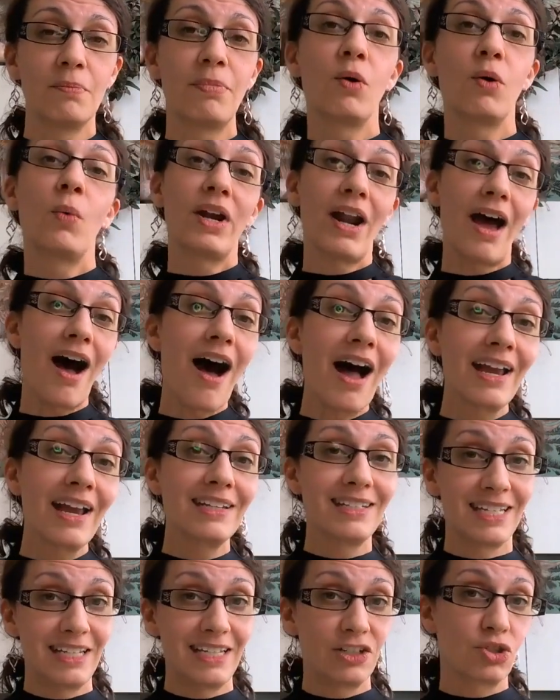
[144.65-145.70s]
But when
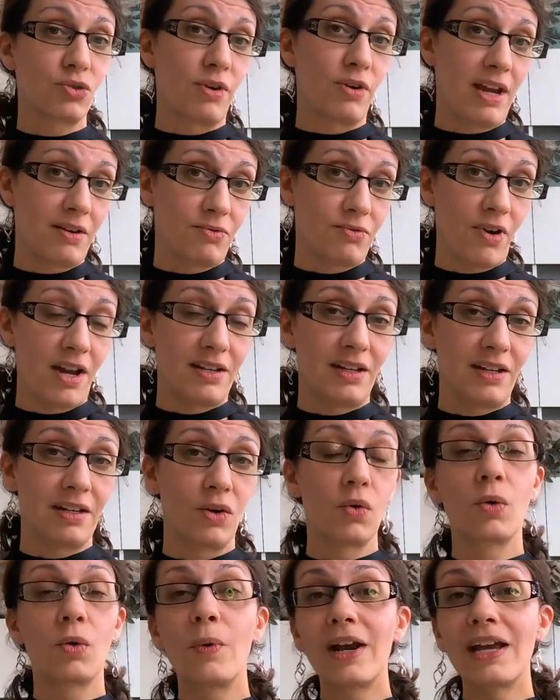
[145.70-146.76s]
I teach grant writing,
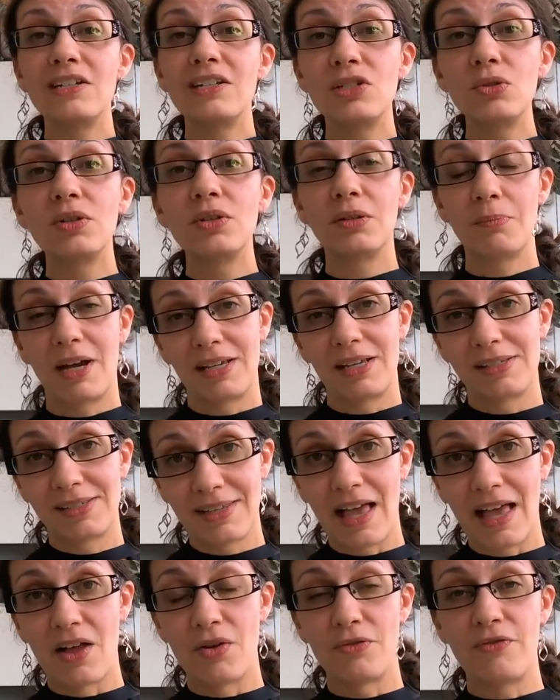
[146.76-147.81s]
or when I do it
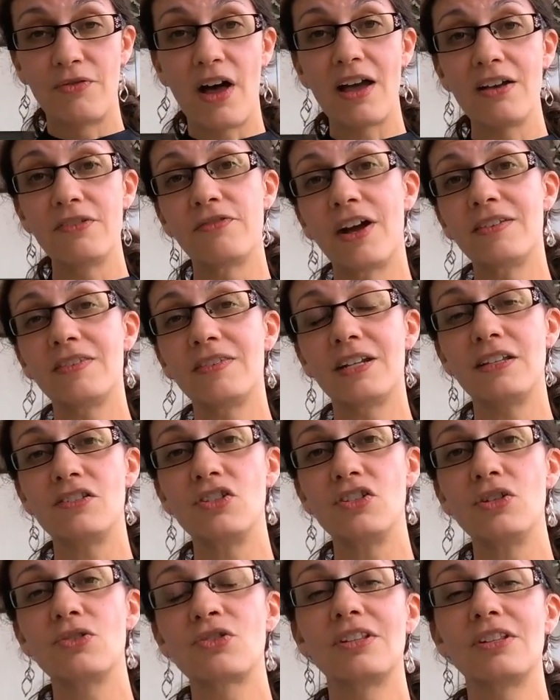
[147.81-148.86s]
myself, I find that
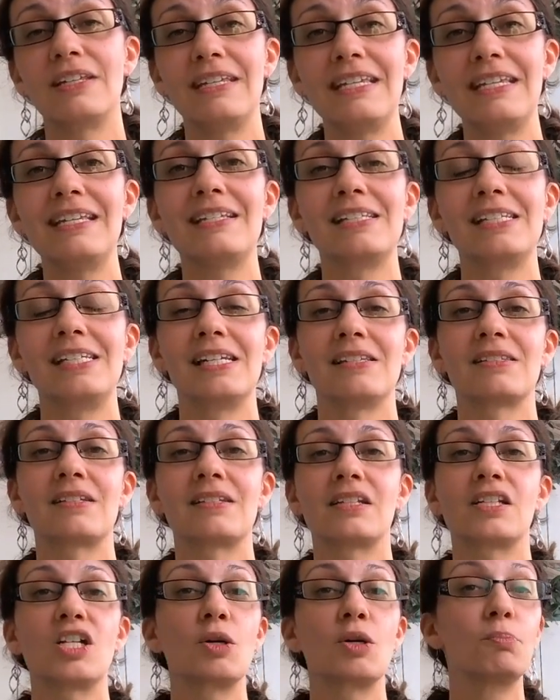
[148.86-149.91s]
it's usually
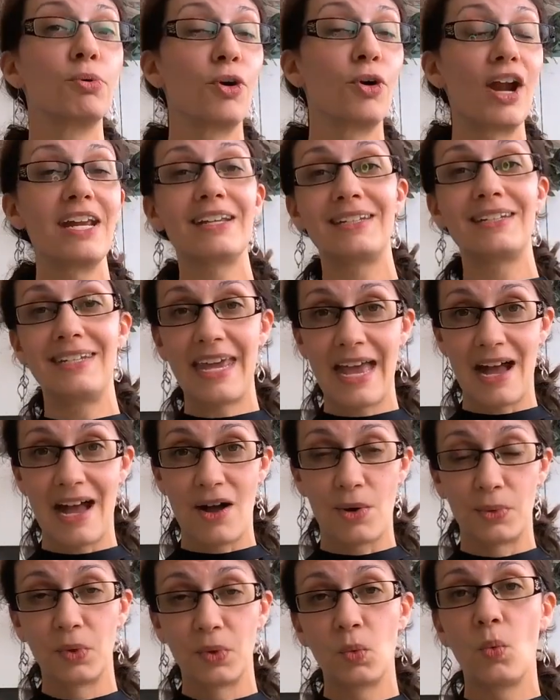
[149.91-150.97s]
easiest to break
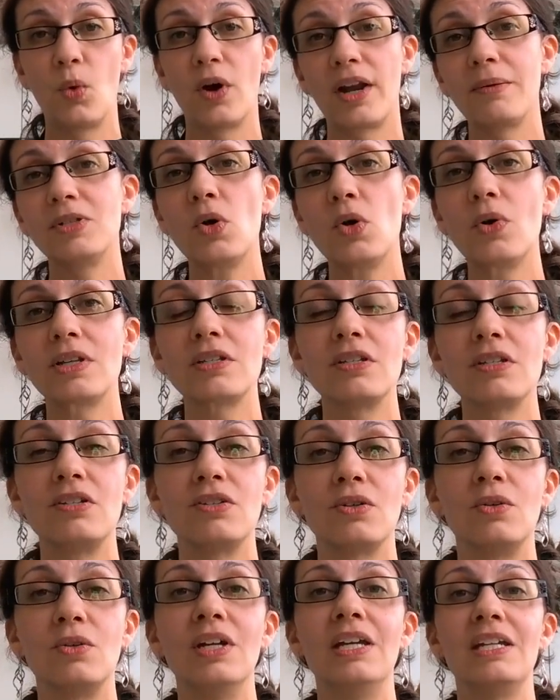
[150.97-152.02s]
down what I'm going to
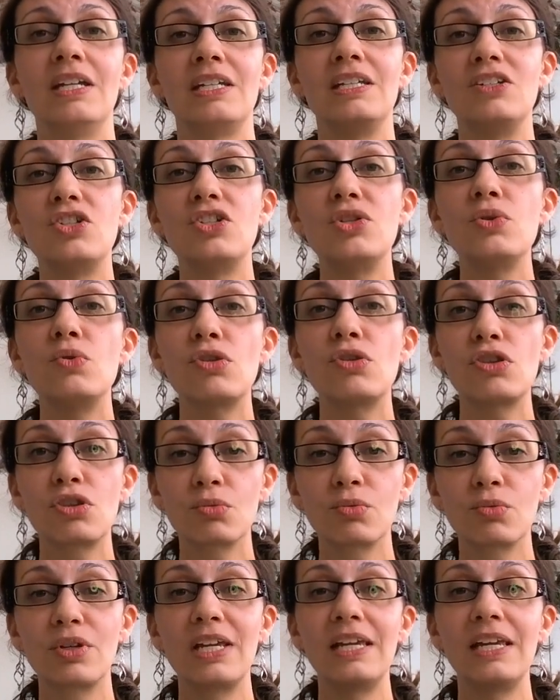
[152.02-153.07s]
do into
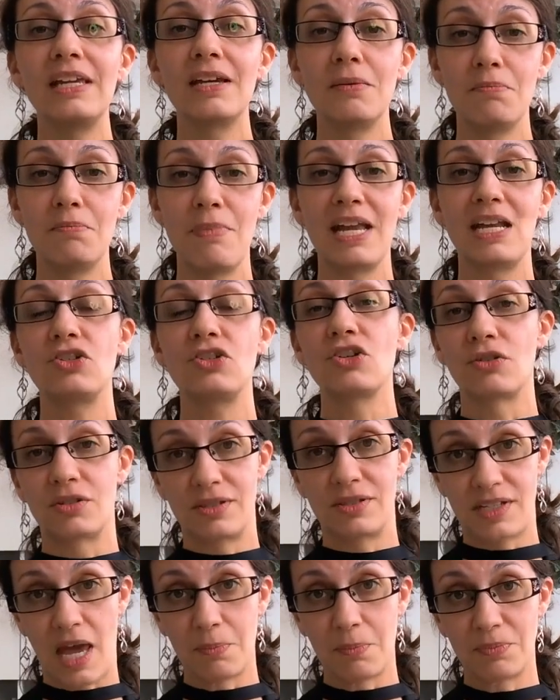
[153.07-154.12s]
3 major
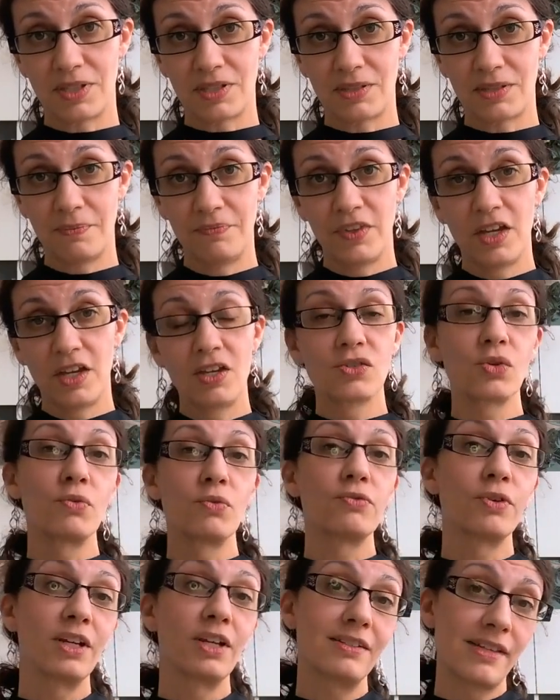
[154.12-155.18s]
steps.
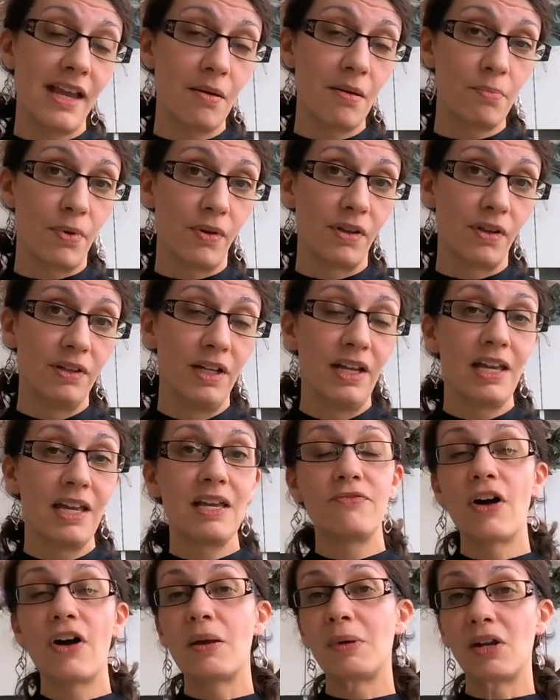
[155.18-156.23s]
So for example,
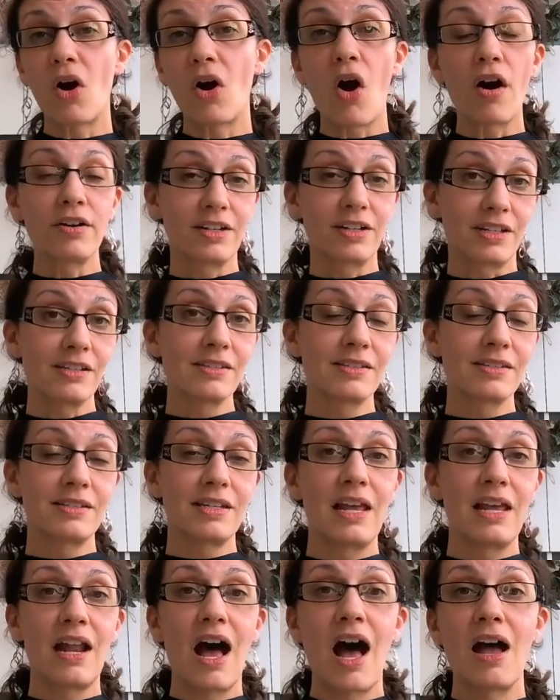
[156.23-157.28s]
if I'm an
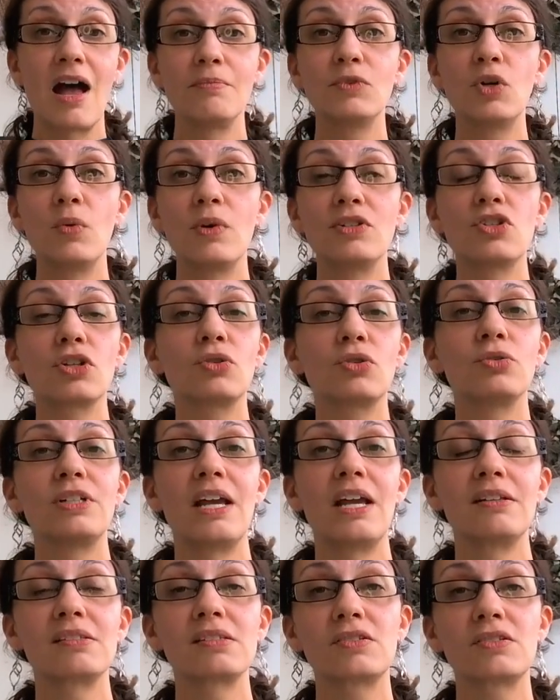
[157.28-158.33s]
artist and I'm going to
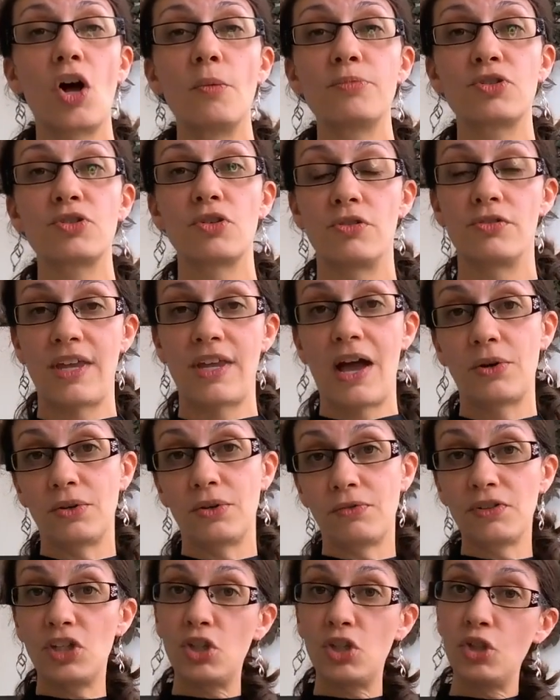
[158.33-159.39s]
create sculptures out
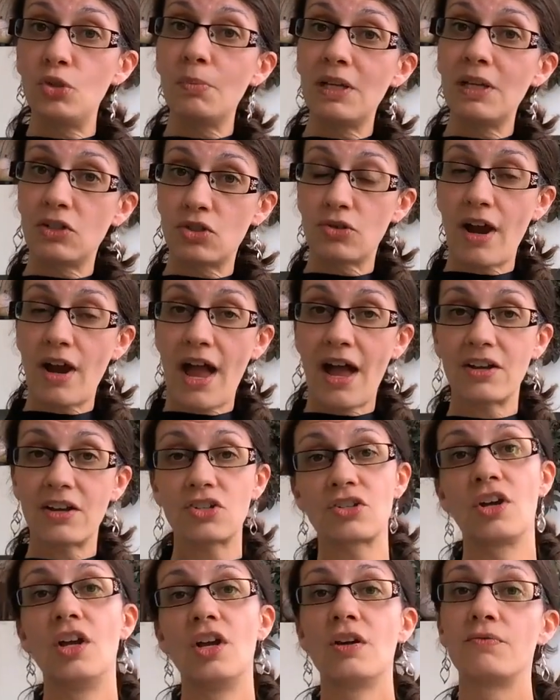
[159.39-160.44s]
of human
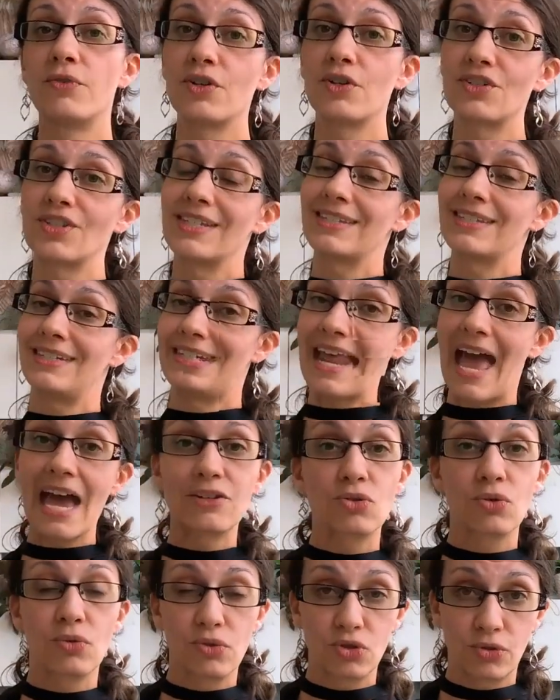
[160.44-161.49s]
trash versus
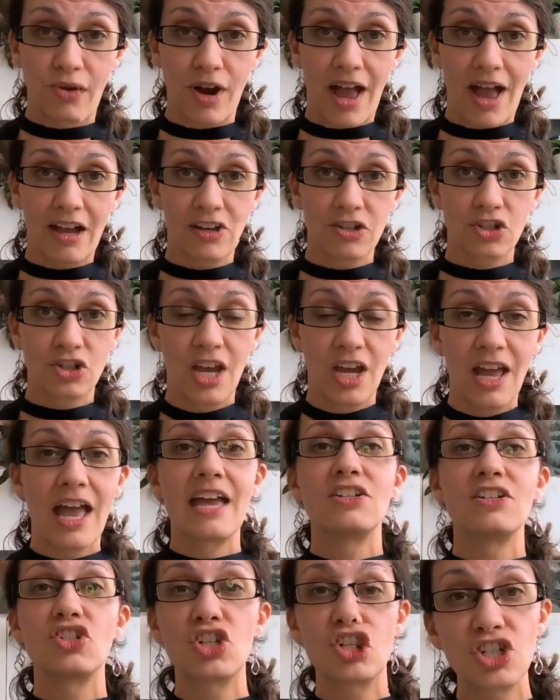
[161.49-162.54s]
natural trash
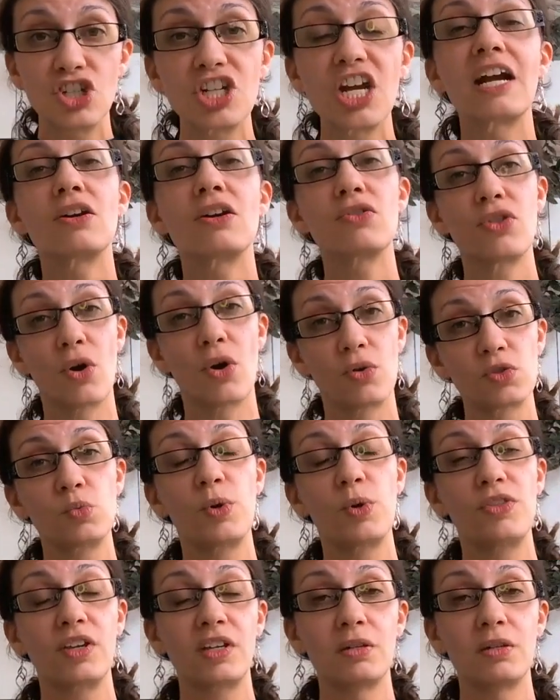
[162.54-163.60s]
and share those
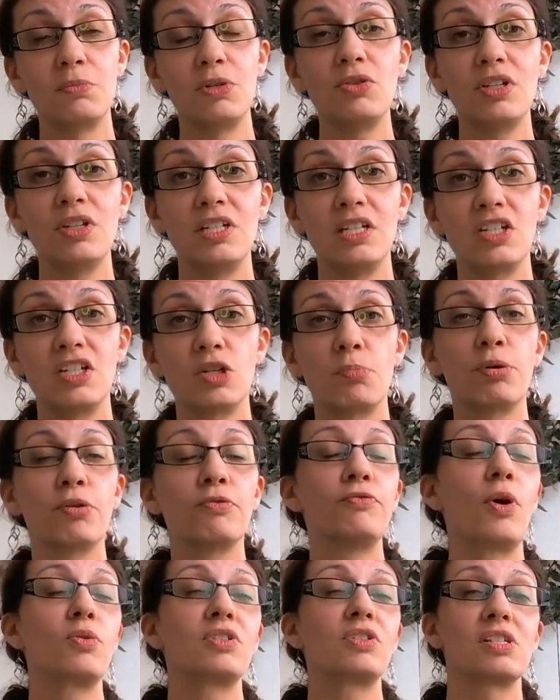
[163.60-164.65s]
with the community to
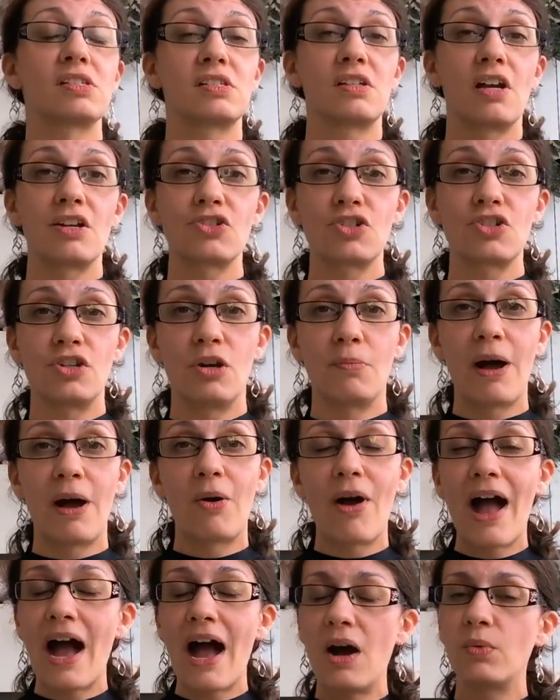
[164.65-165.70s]
provoke discussion
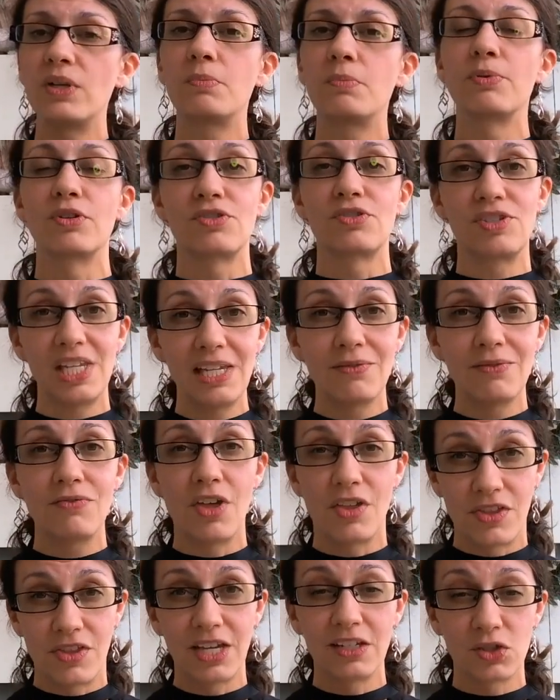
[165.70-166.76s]
about how we perceive
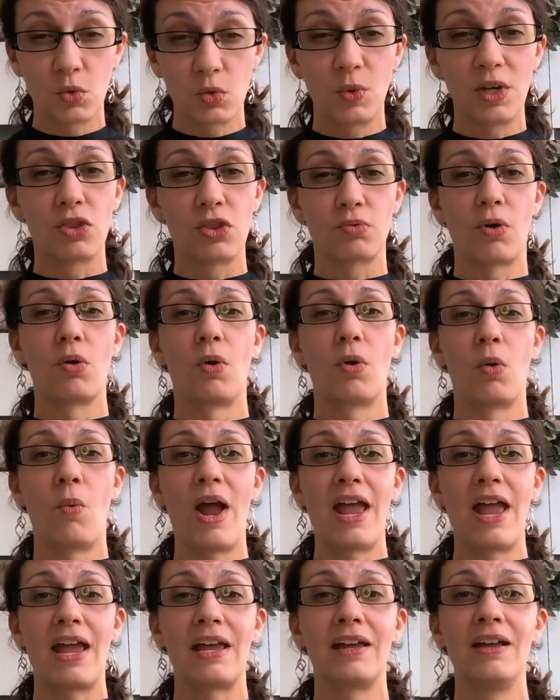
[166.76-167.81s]
the things we throw
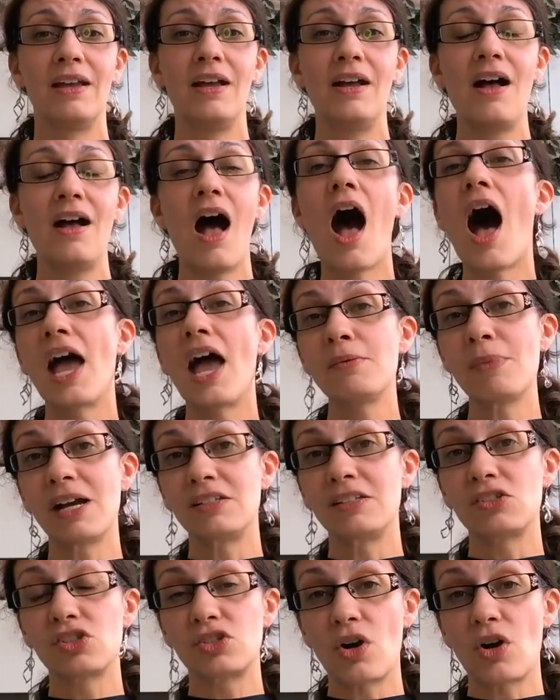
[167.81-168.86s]
away, I
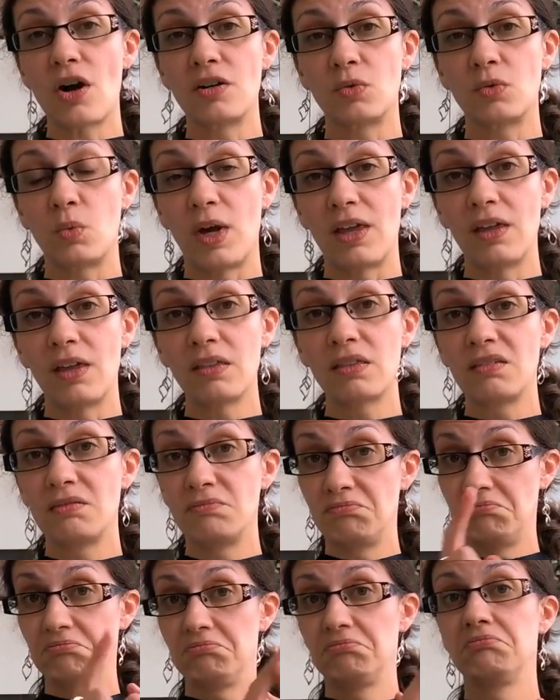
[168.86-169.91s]
might start with
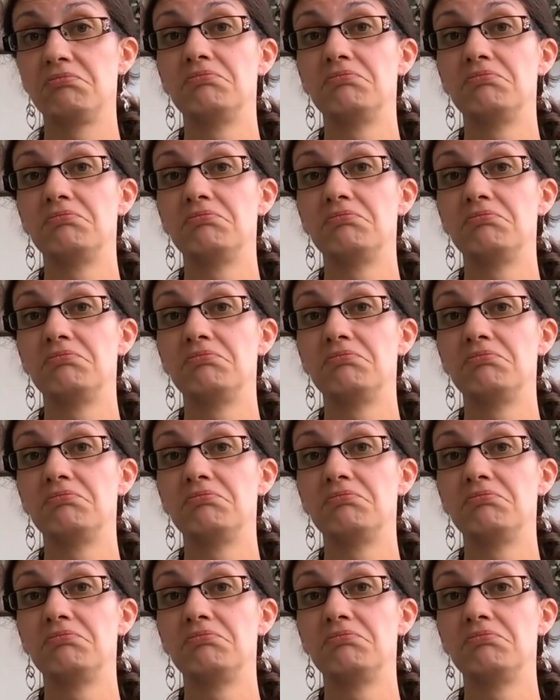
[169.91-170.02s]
